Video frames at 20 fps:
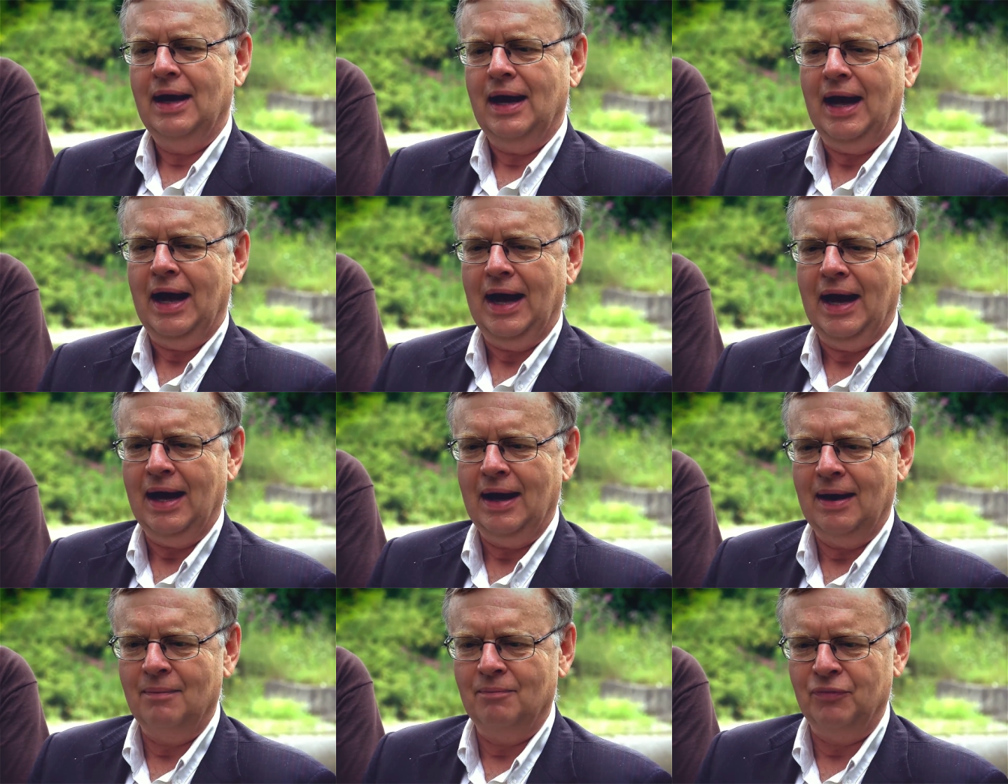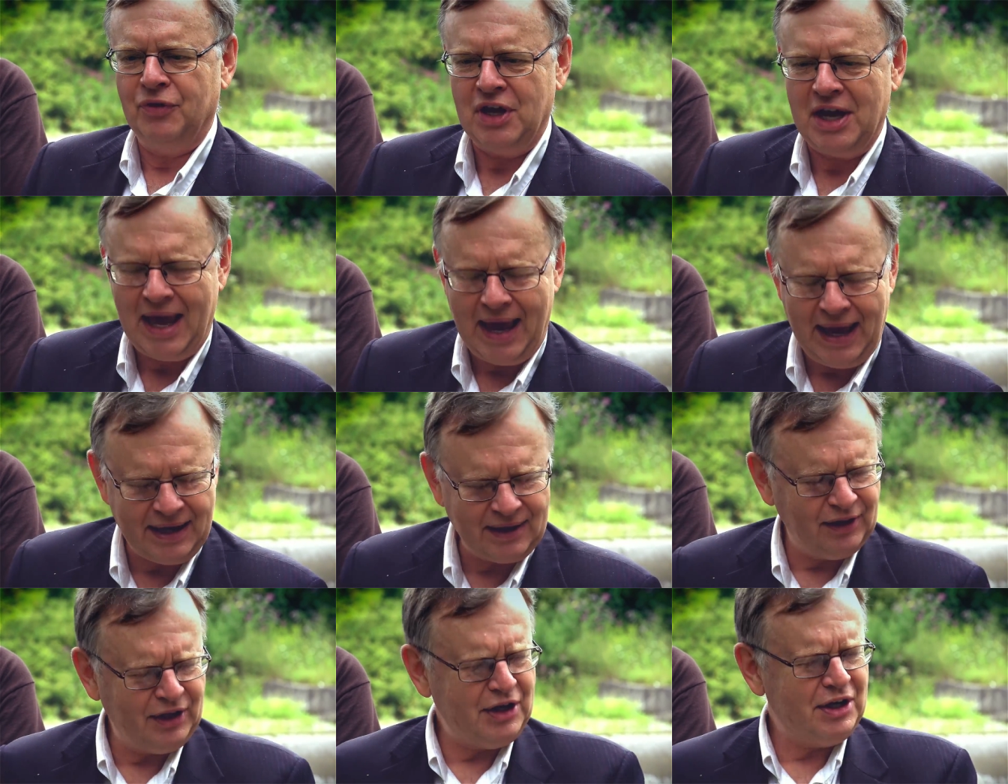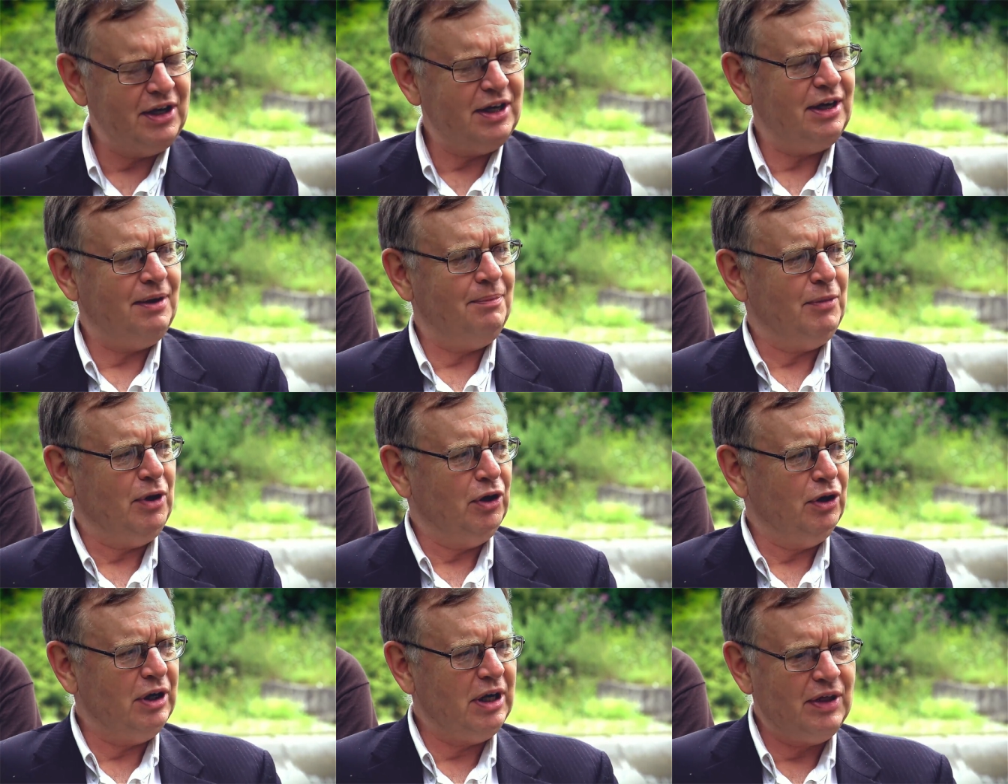the angling
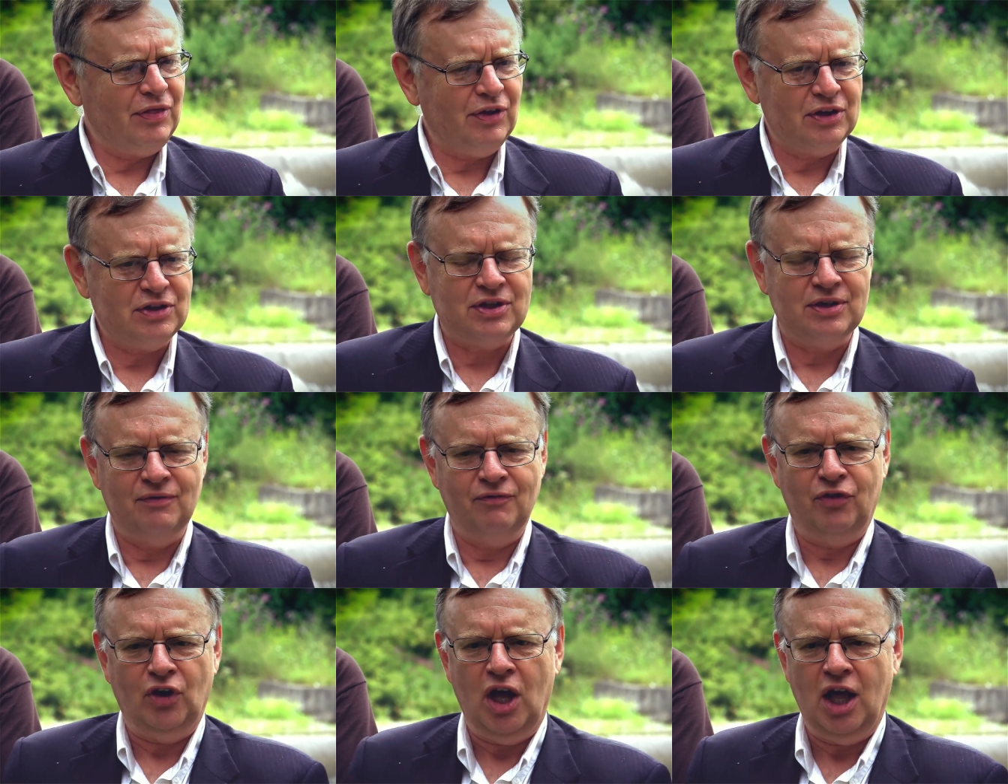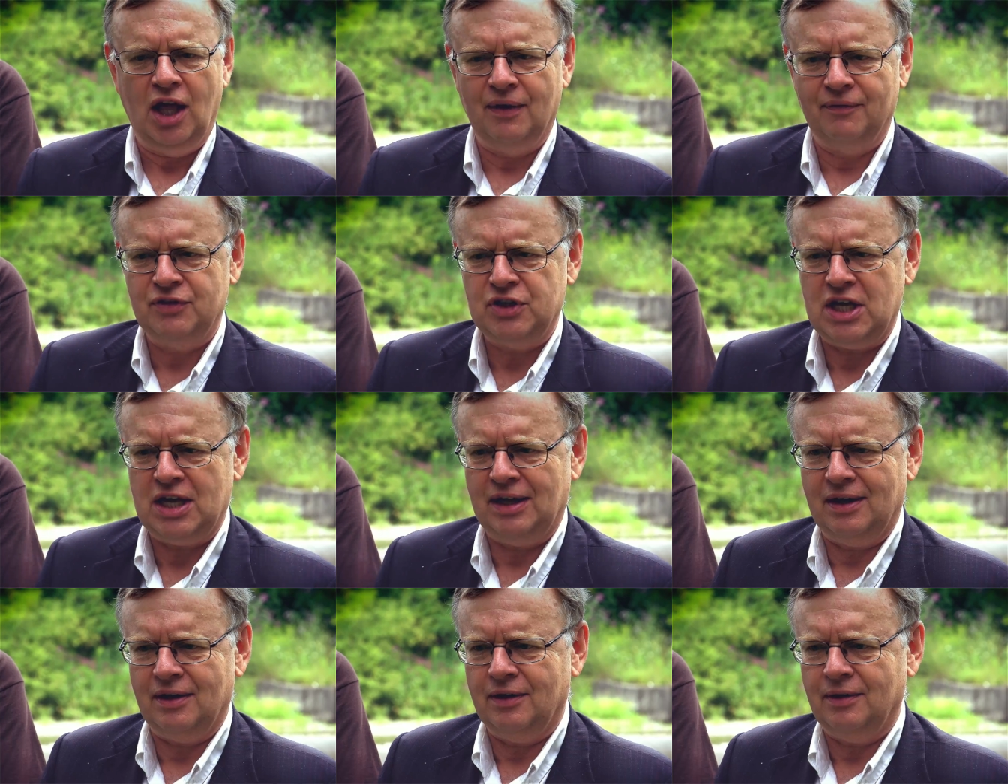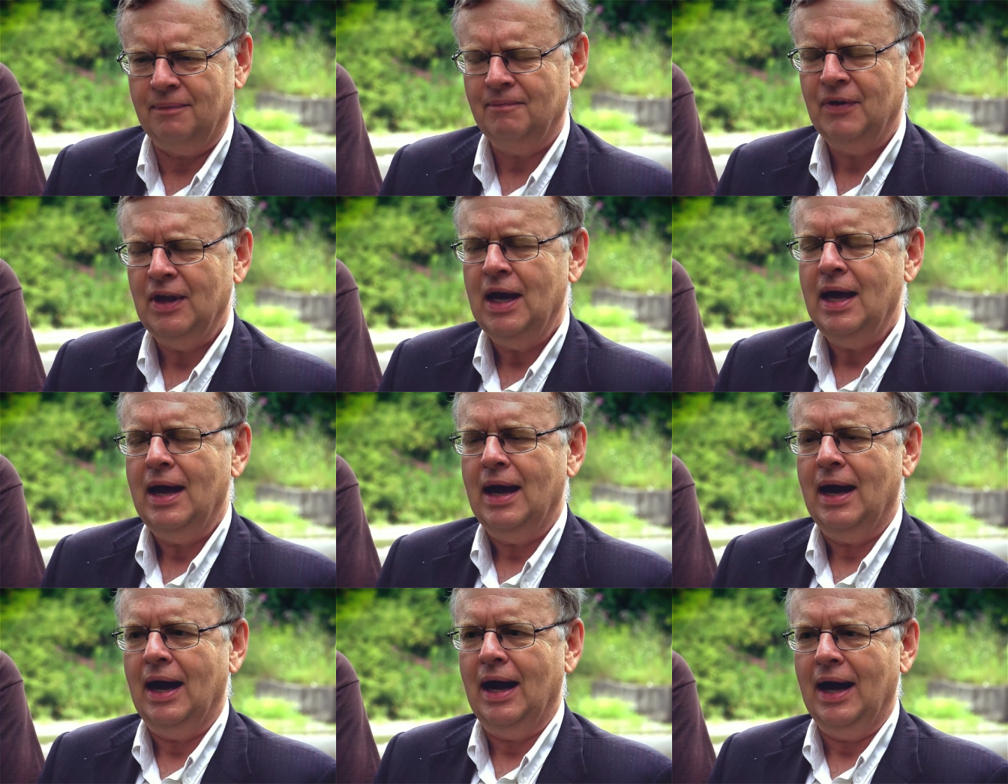community that's involved here,
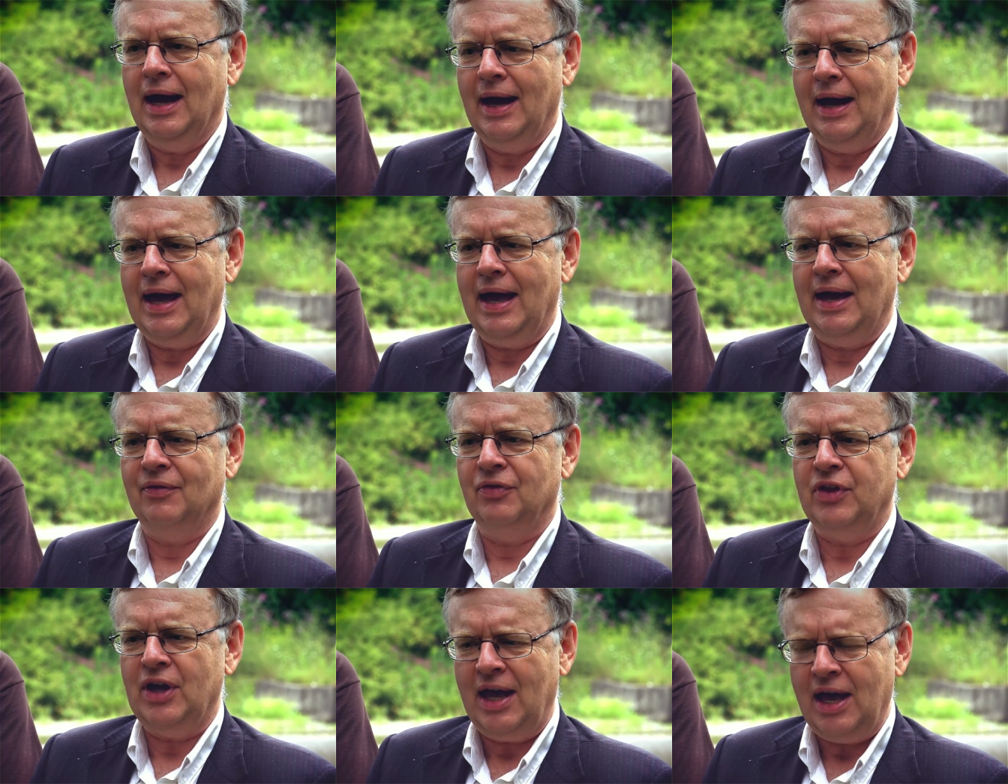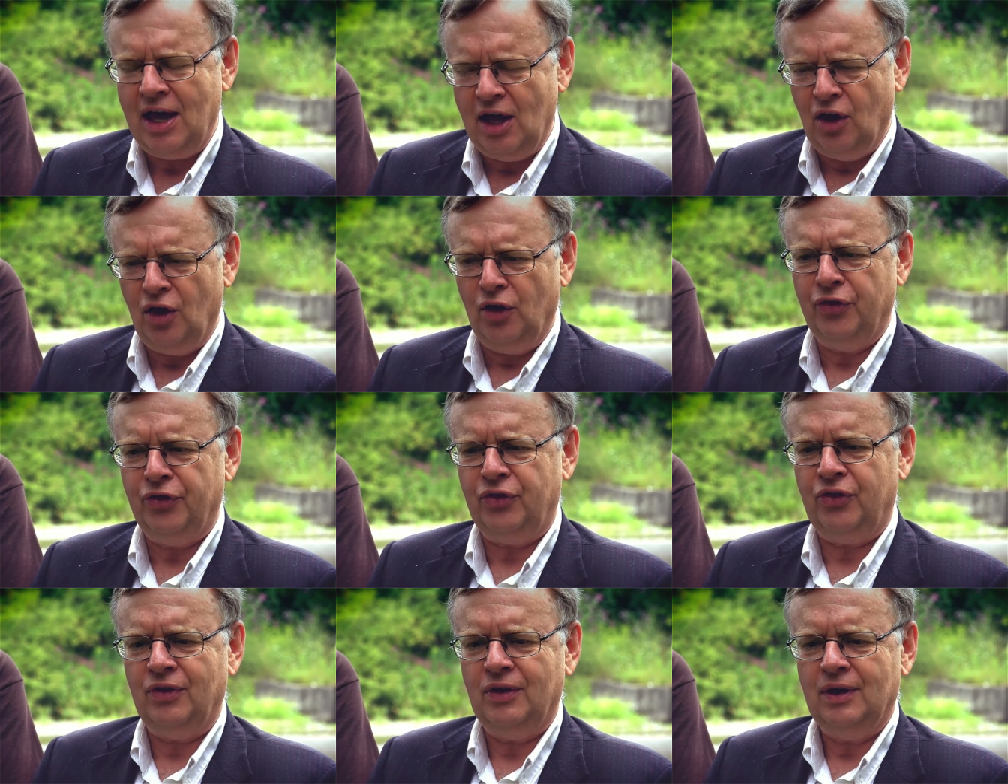and the health